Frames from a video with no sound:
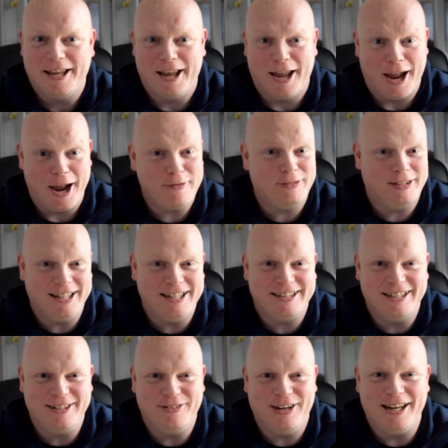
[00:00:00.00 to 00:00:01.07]
Have Disney
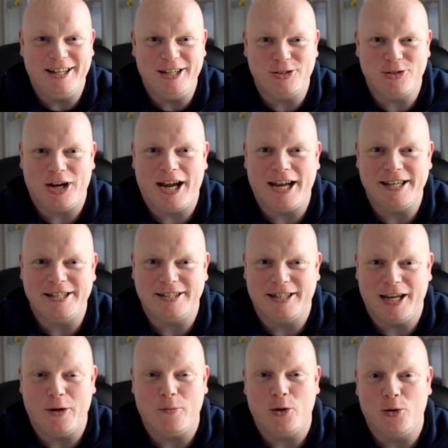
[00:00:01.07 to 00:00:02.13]
really tried to
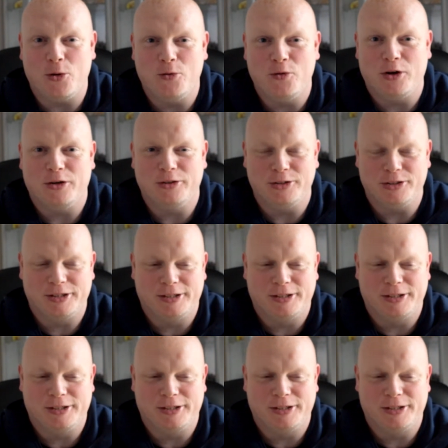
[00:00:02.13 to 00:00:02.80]
get one over on us?